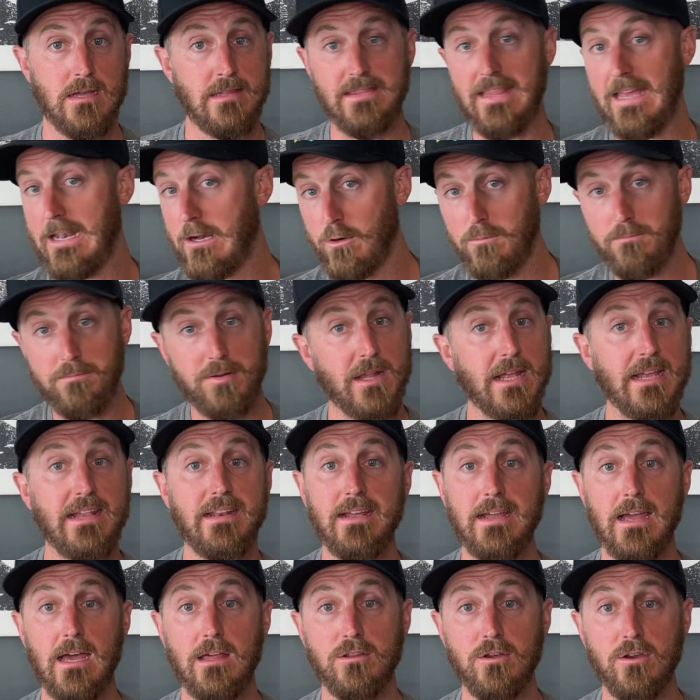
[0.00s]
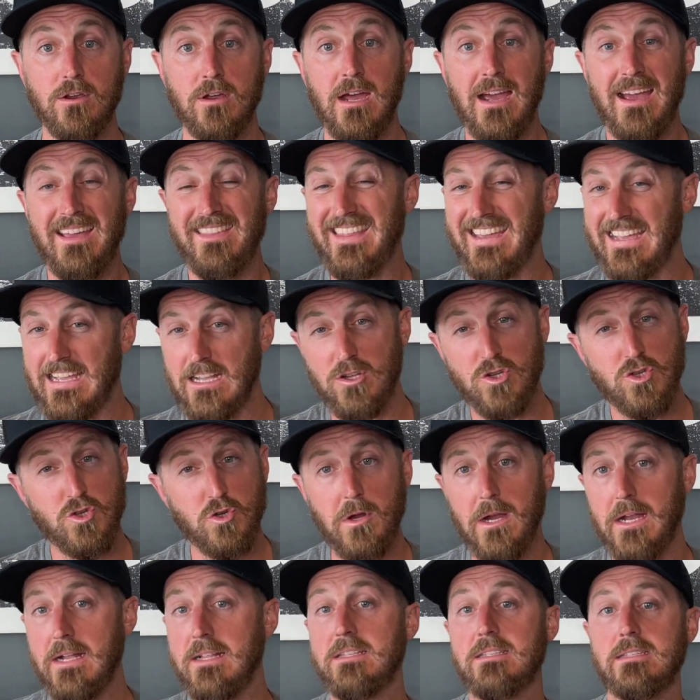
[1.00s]
They don't play together. They get
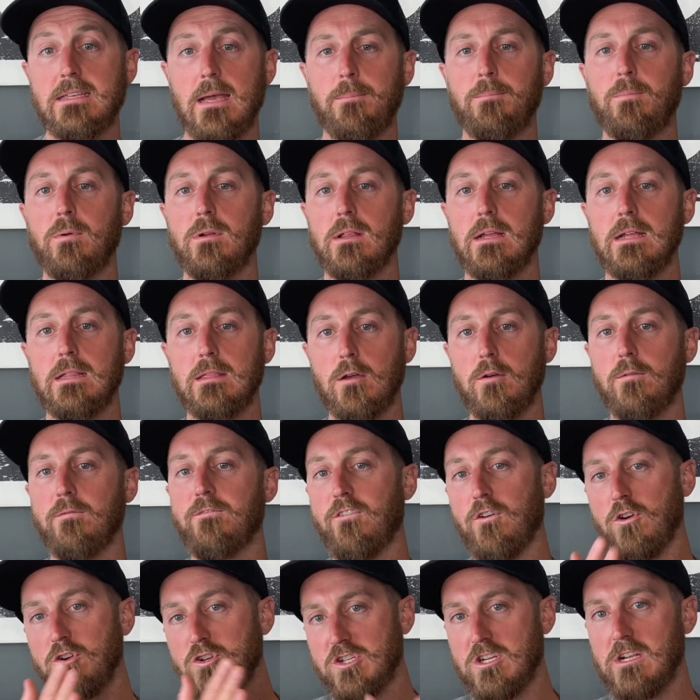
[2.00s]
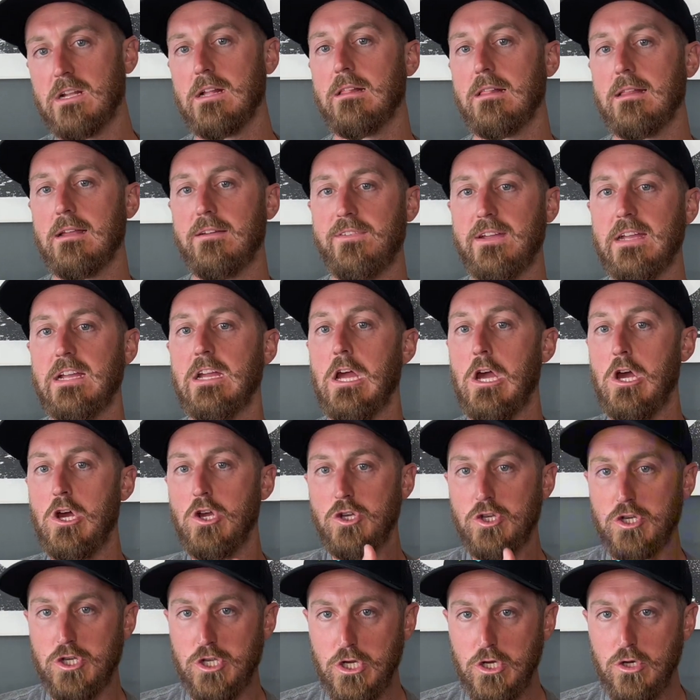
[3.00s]
trained separately. They're virtually living
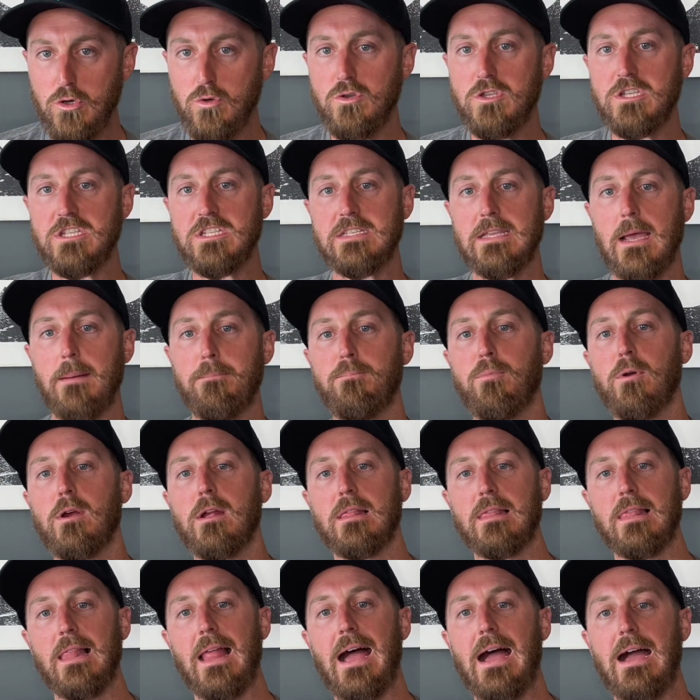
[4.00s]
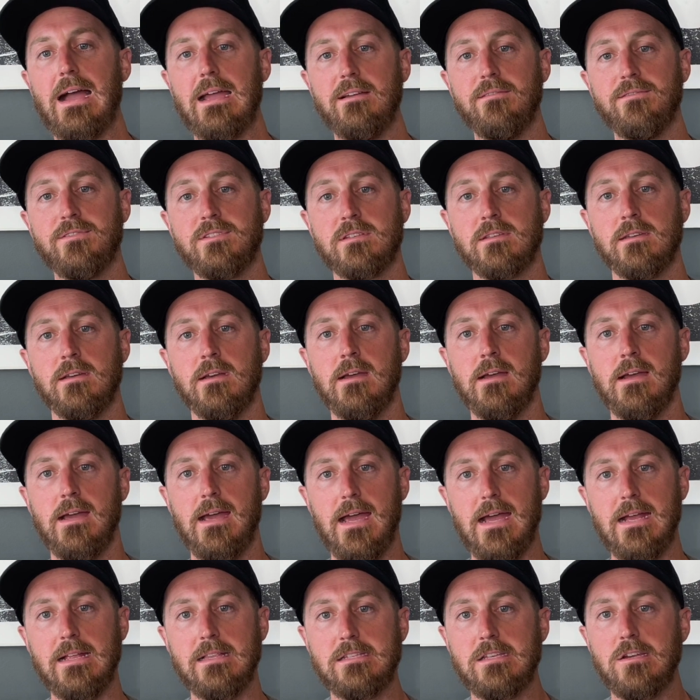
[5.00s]
2 separate lives
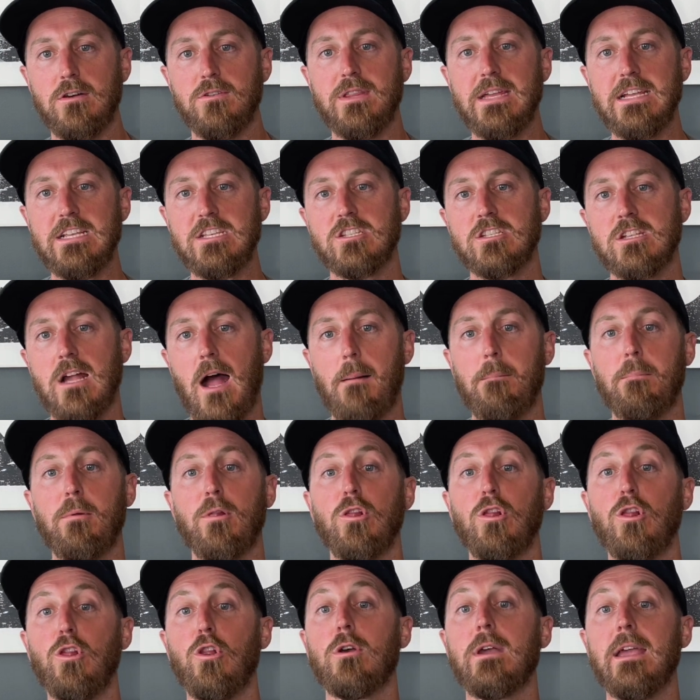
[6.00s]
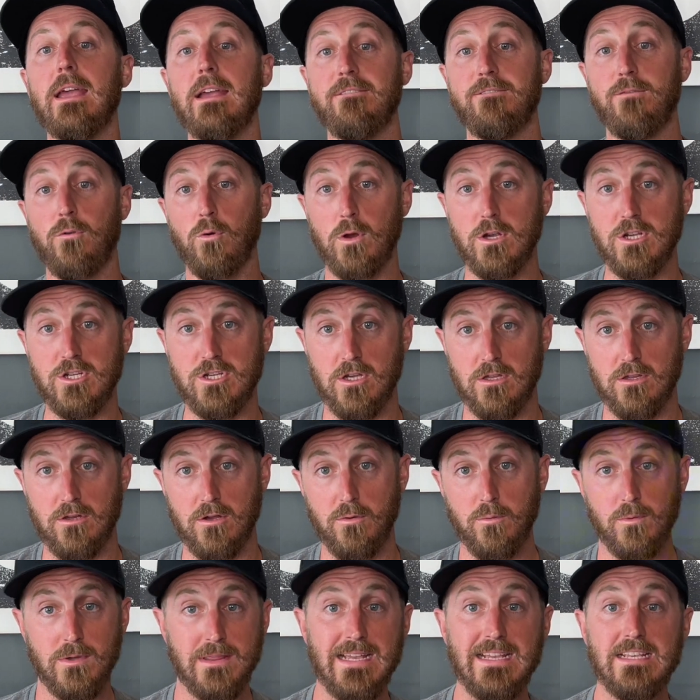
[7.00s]
until they stop looking for each
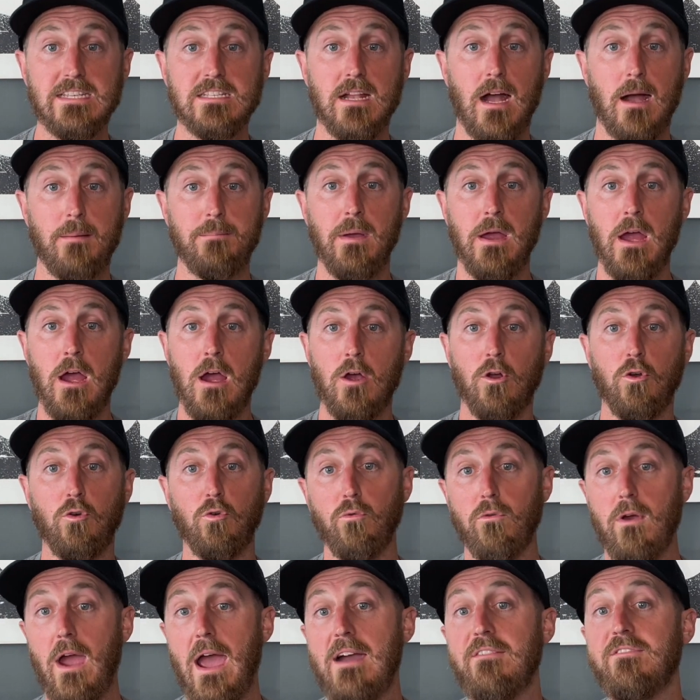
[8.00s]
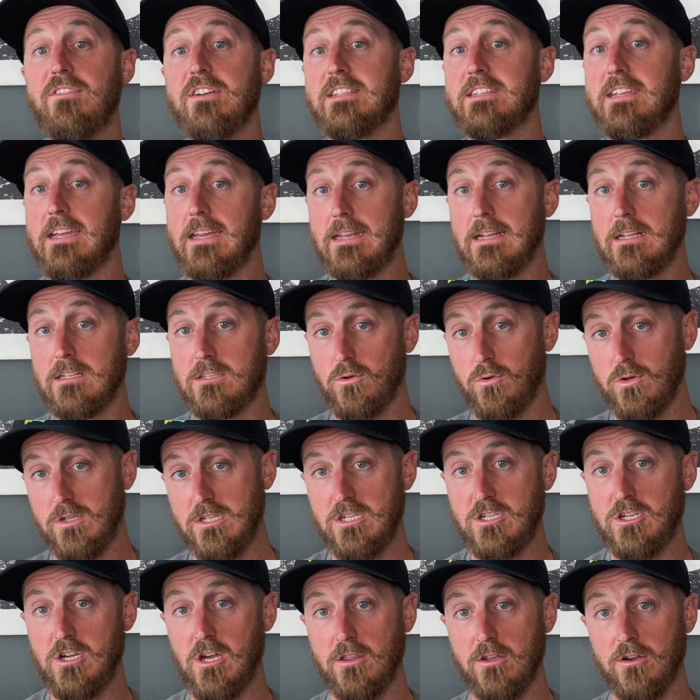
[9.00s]
other, when they stop gravitating towards
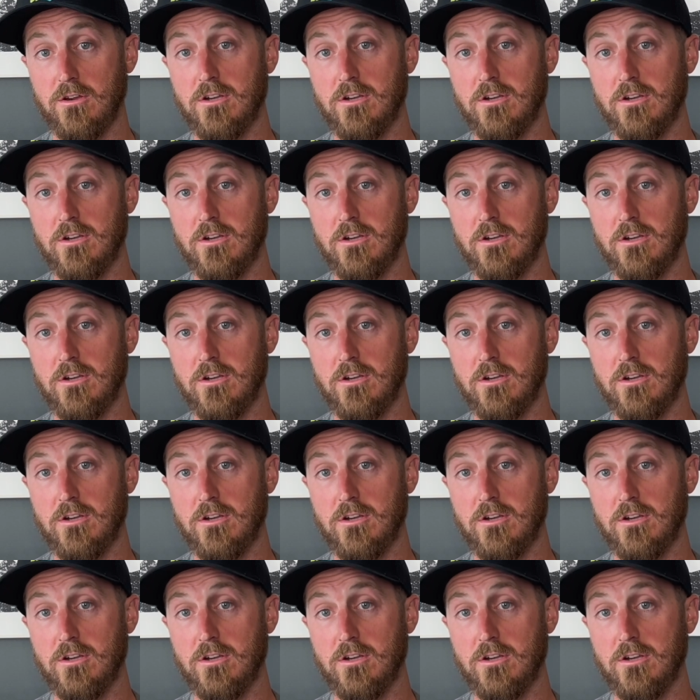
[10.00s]
each other.